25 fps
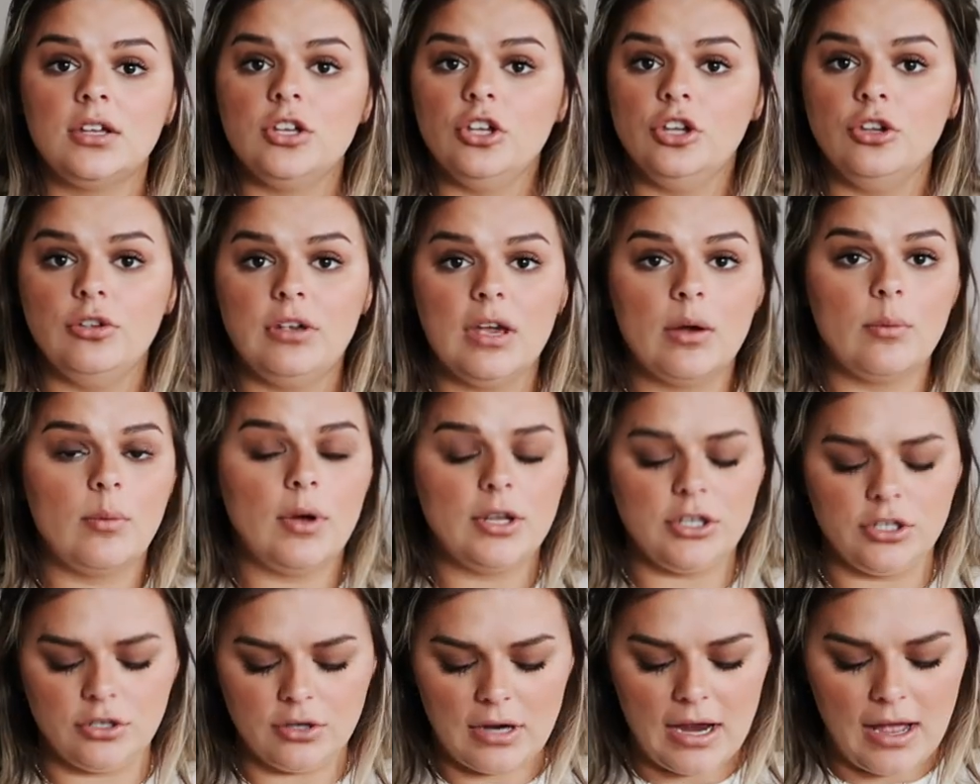you get
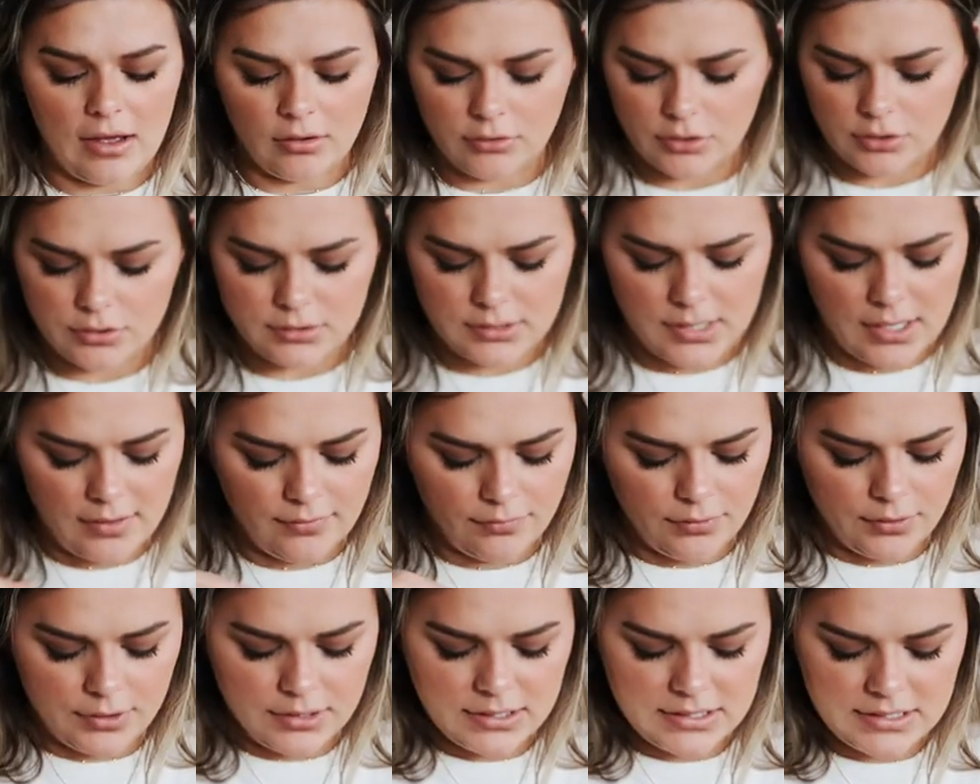one, you're out, you're
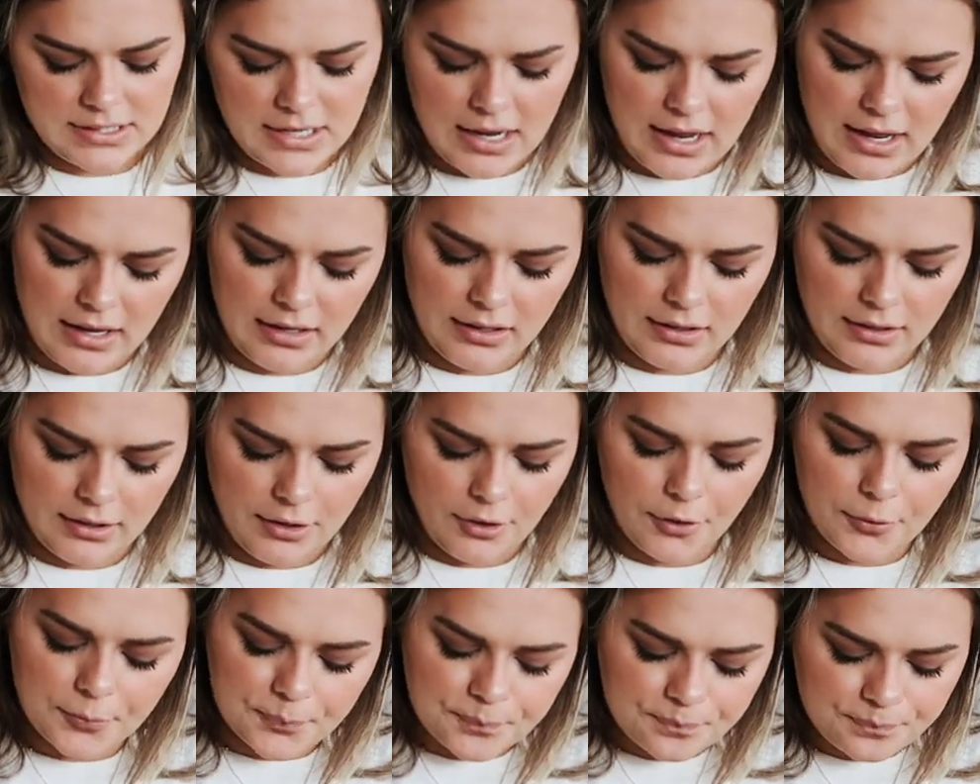done for the day, you
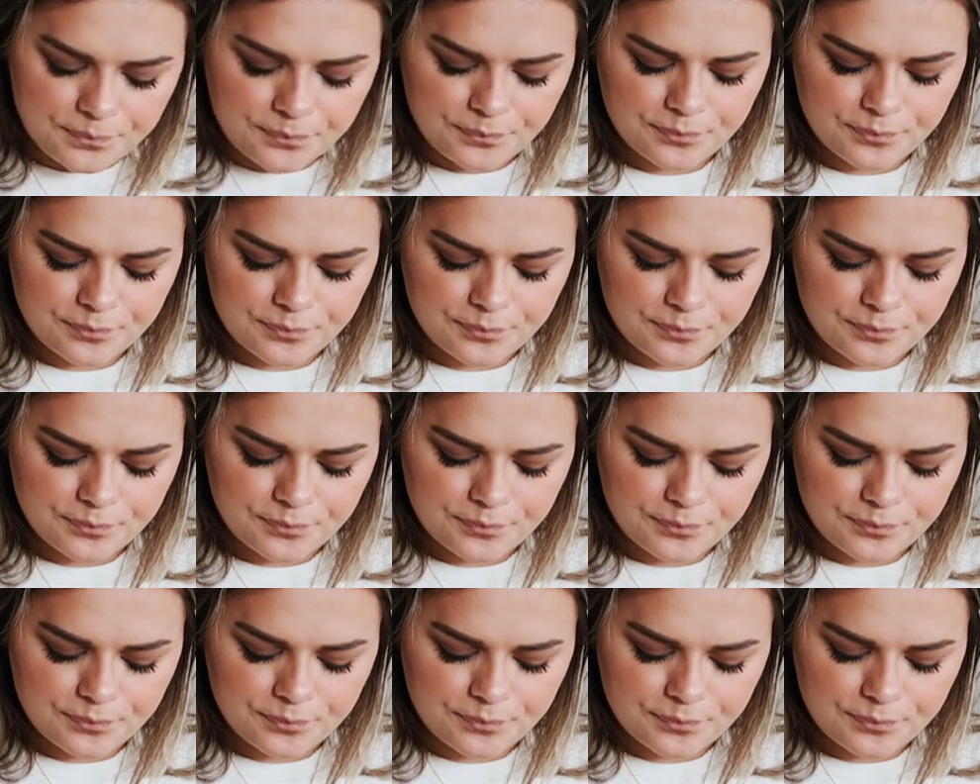know?